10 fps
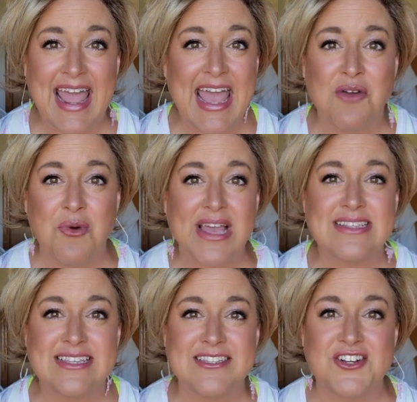
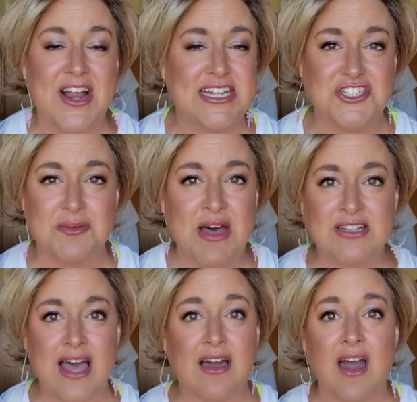heywigsister at
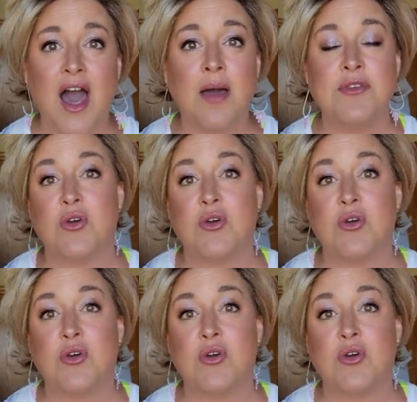gmail.com.